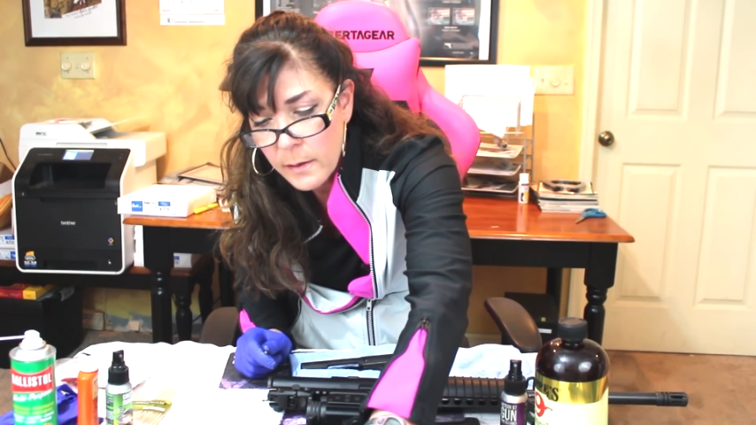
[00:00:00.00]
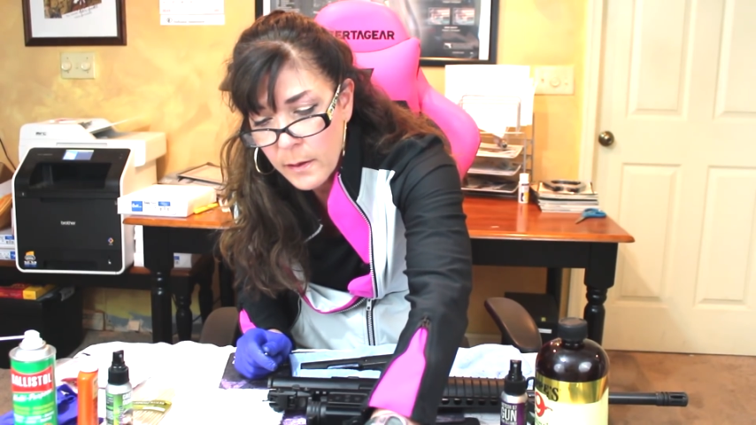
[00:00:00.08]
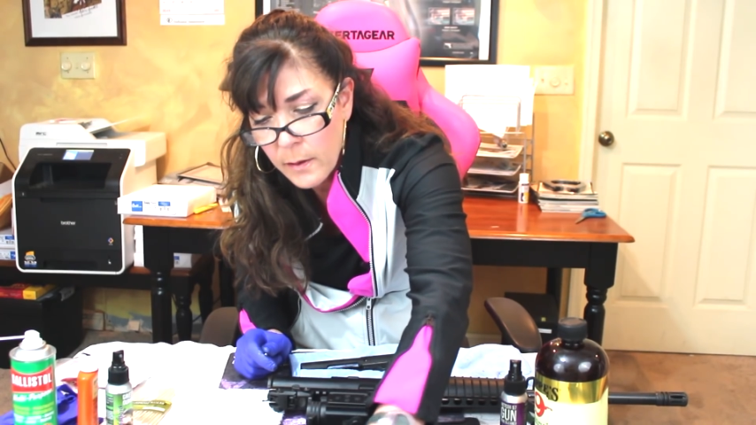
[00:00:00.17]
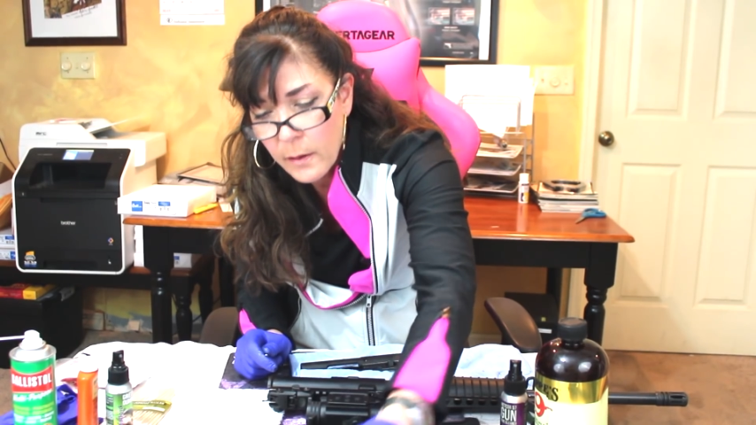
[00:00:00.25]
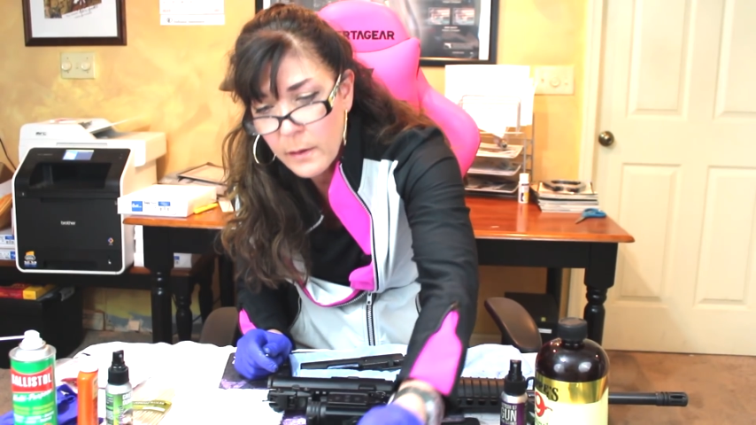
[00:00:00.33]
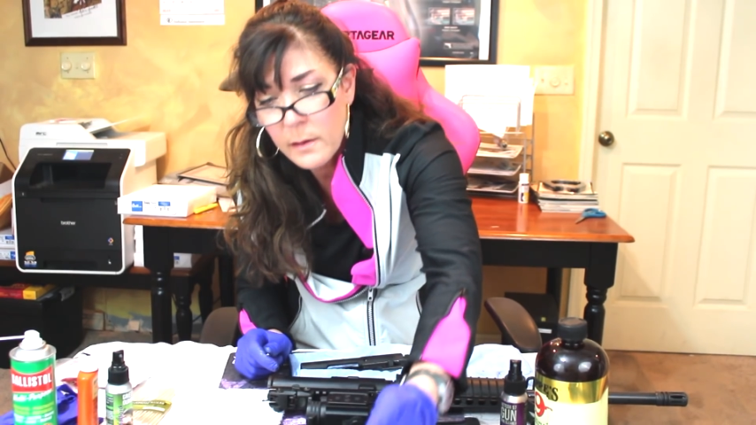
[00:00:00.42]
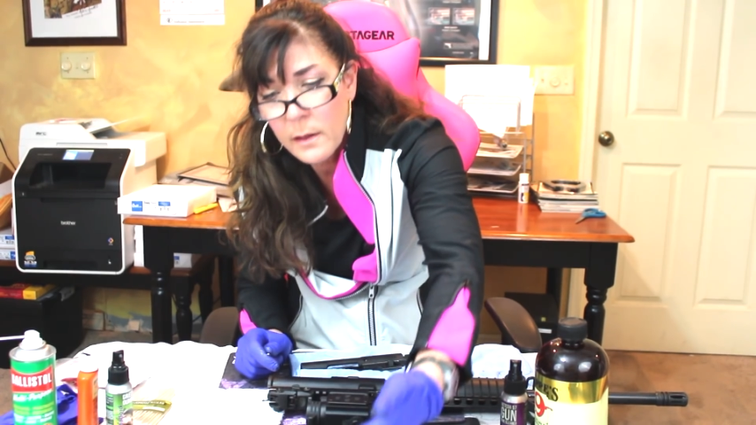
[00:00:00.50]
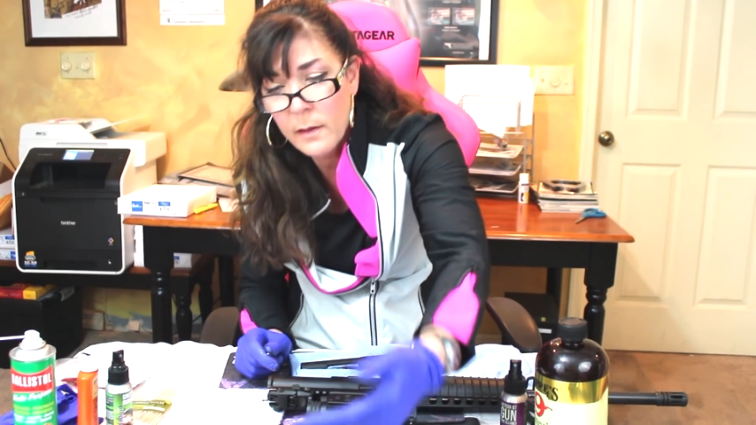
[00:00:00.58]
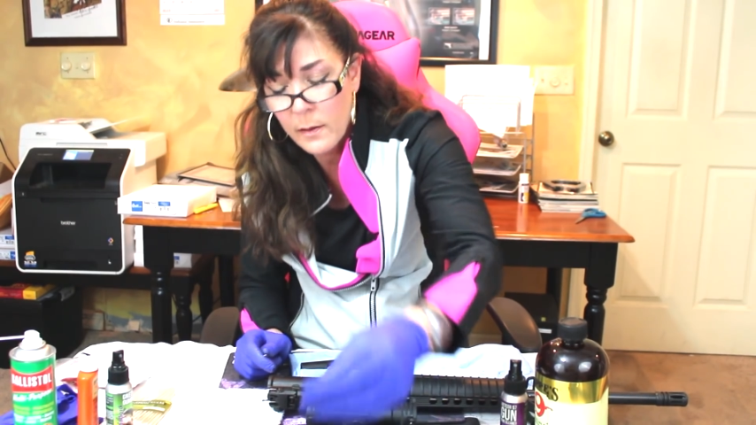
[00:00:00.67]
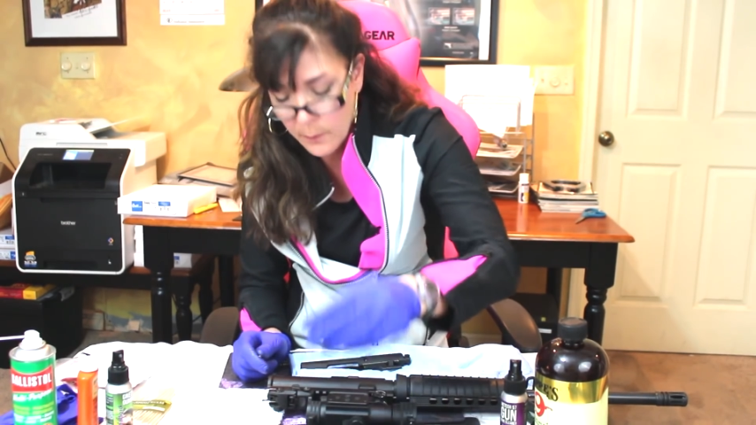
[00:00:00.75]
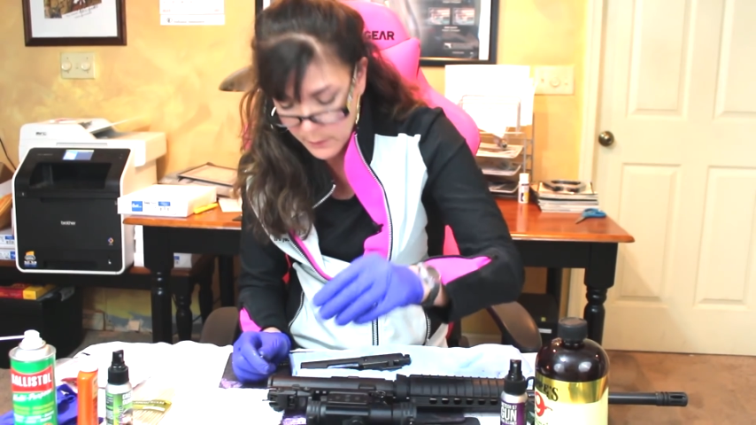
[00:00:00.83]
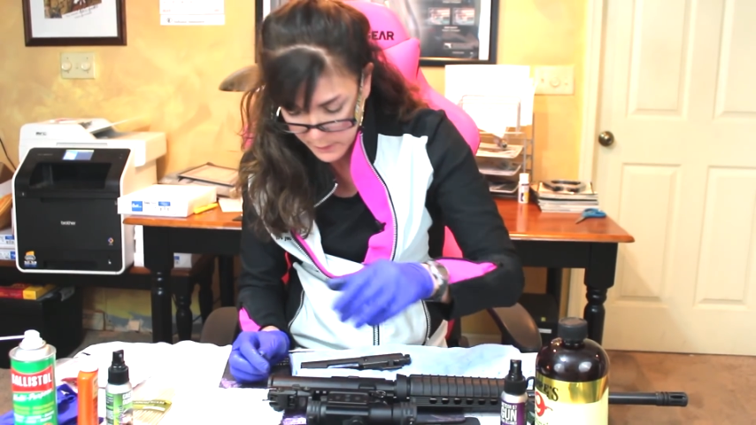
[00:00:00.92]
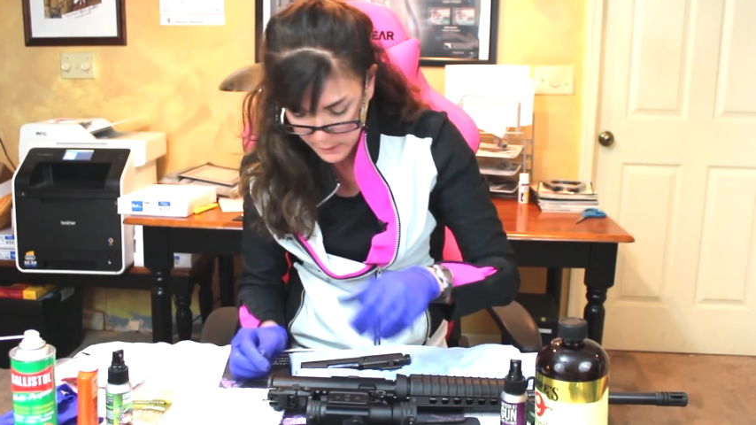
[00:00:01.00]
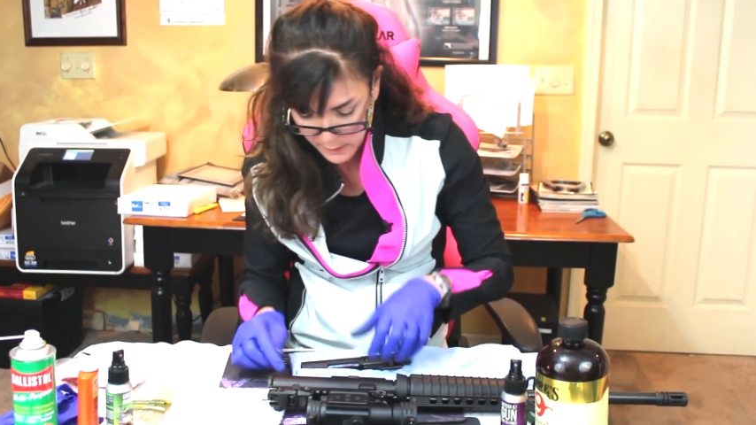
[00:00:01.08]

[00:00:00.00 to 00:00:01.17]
and you can see they're pretty